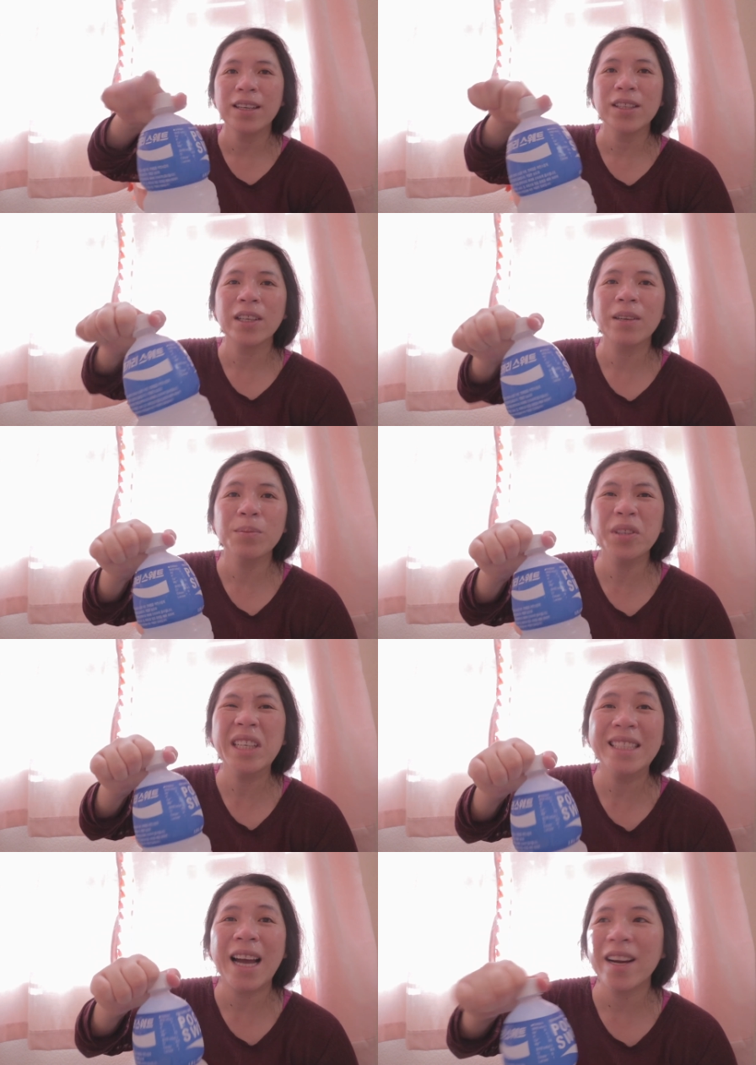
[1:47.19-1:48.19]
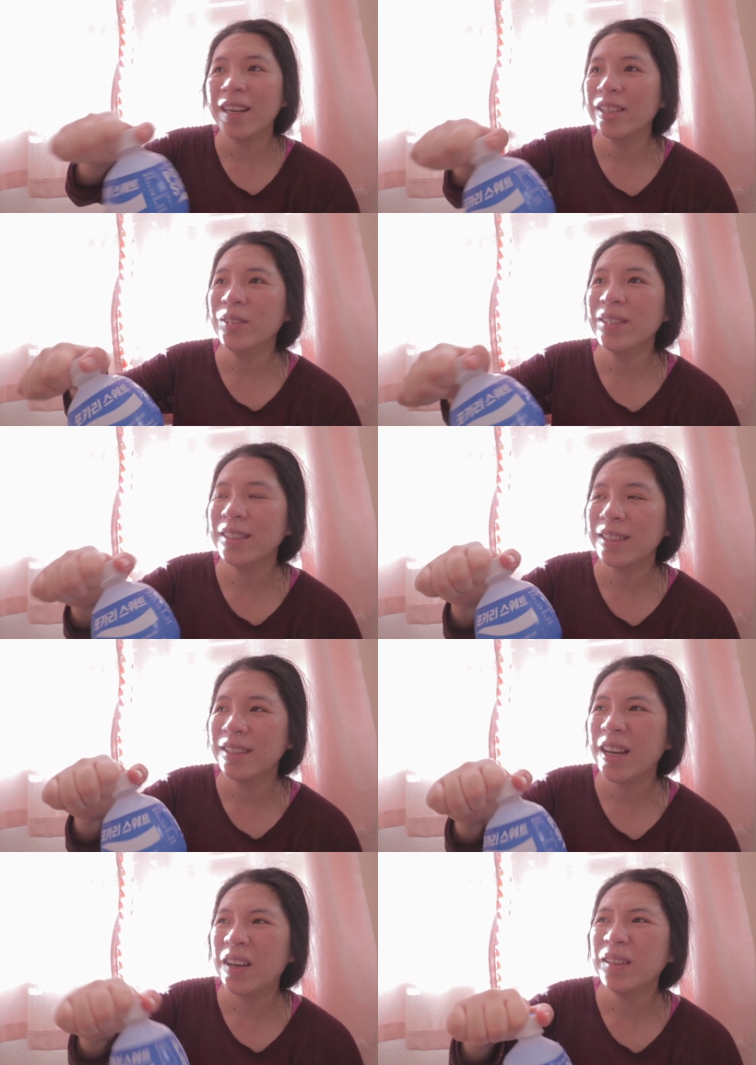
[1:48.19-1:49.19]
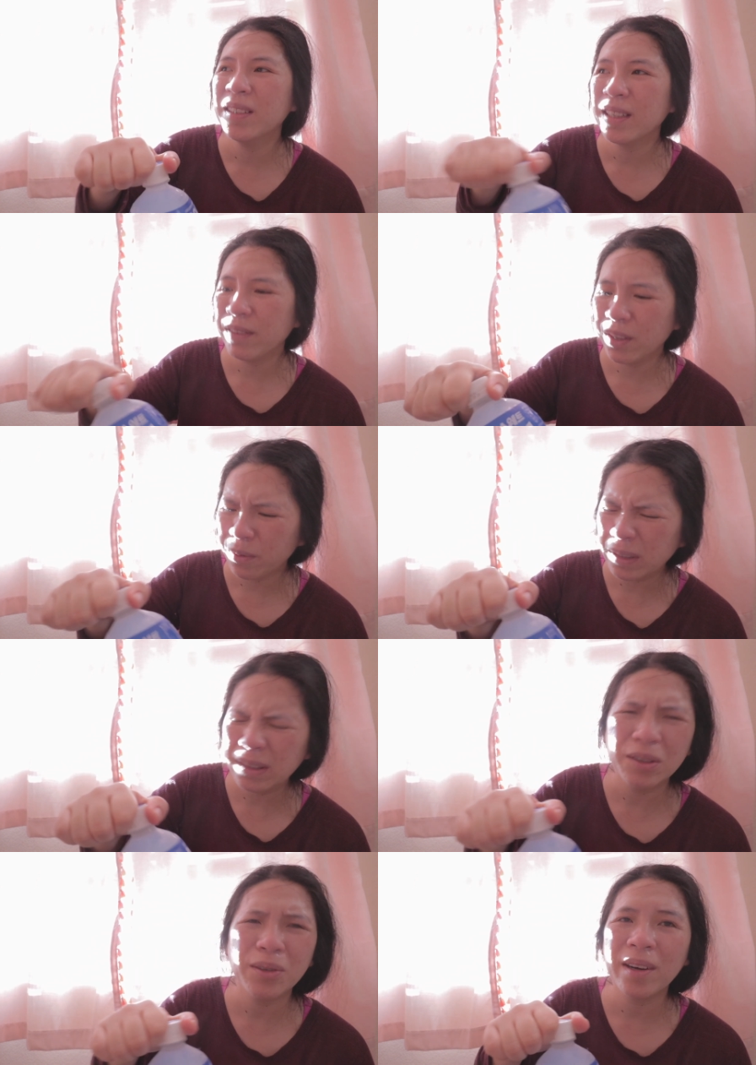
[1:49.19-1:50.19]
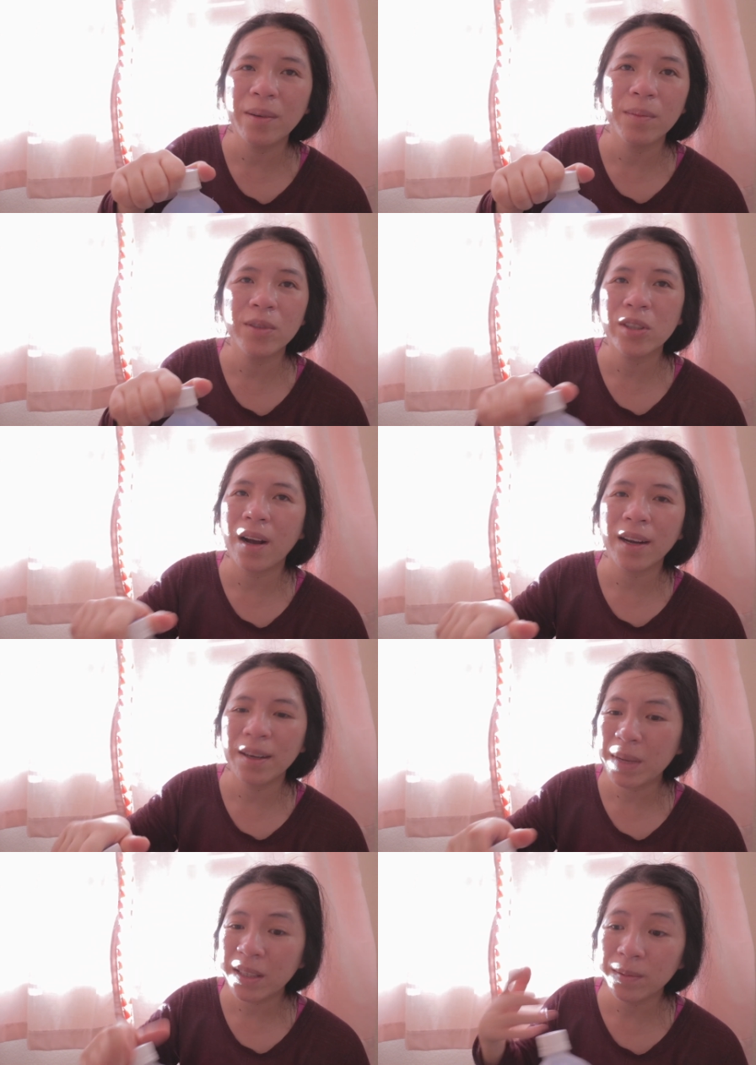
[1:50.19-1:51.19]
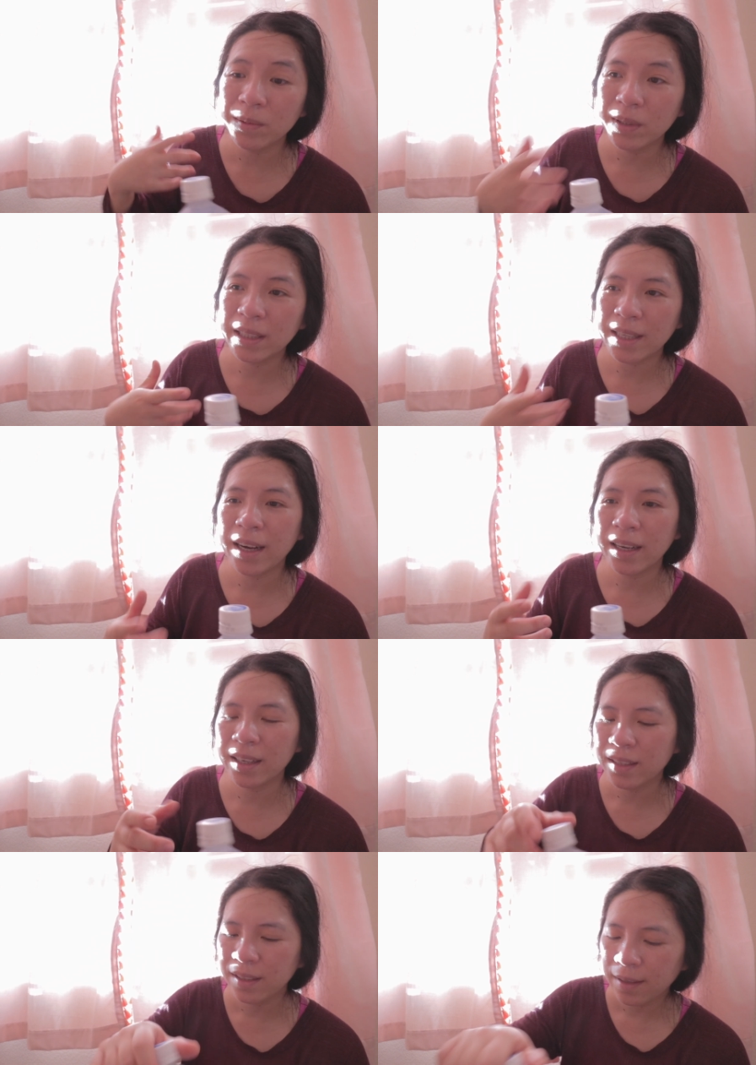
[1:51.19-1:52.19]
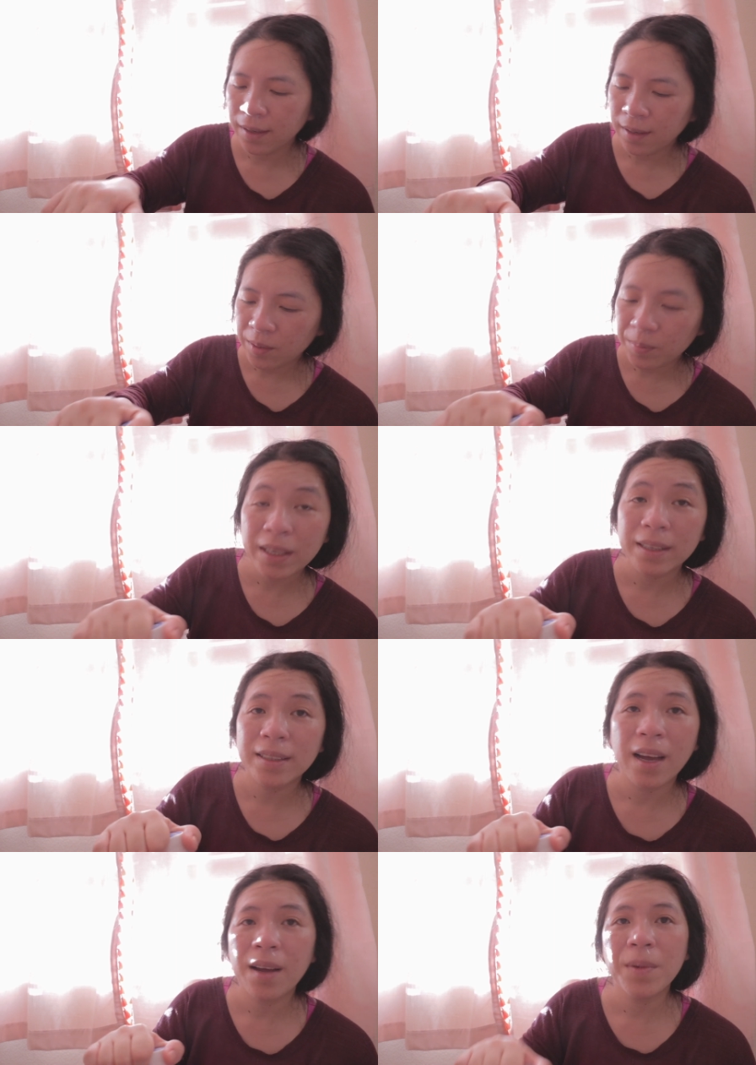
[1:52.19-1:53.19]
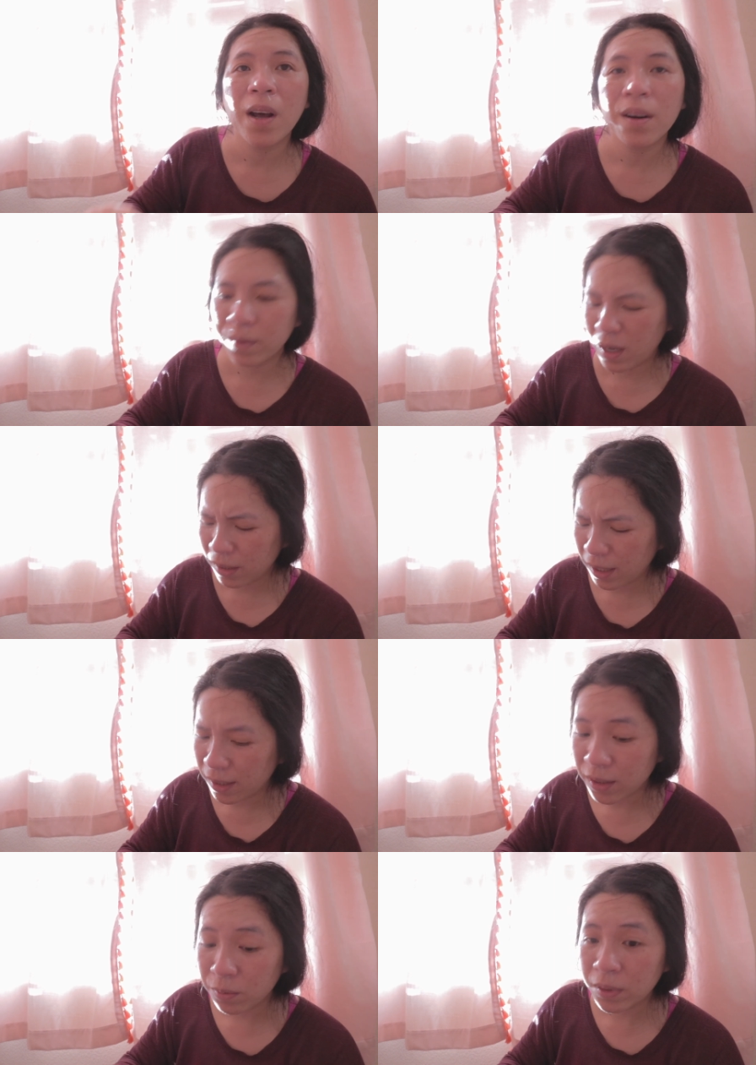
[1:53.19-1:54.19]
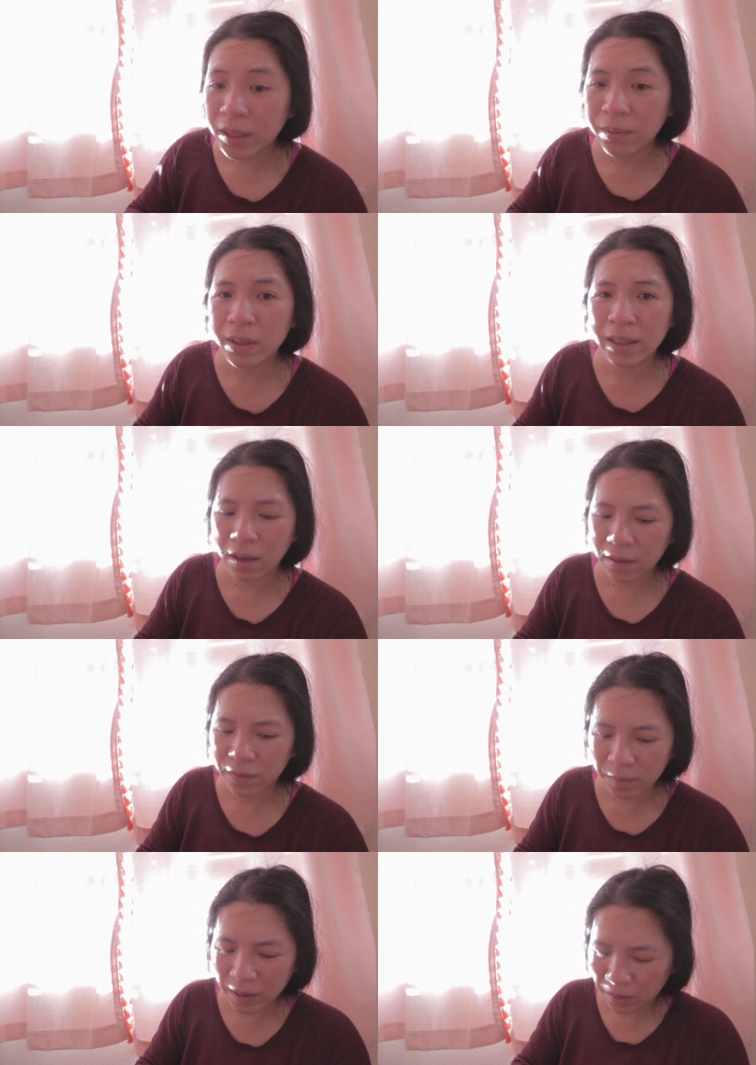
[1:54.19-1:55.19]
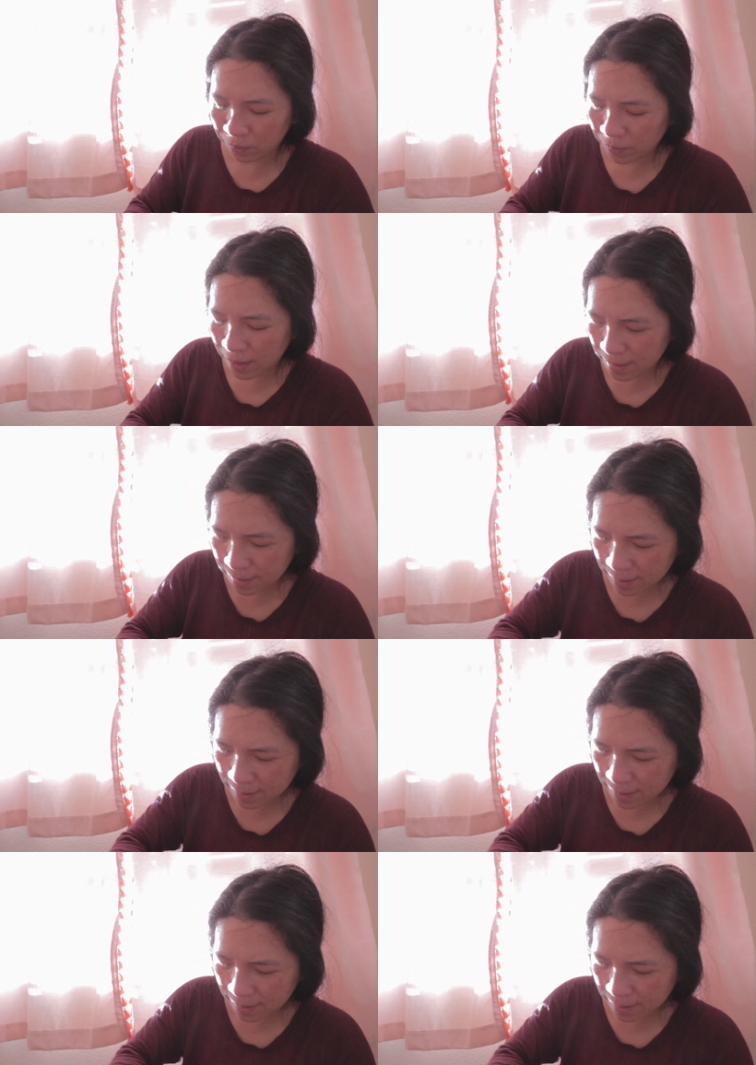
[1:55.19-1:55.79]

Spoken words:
So I'm pretty tired, as you can tell. Even though it's a short jog, it makes me really tired because I'm not a runner and it's really, really hard for me to run.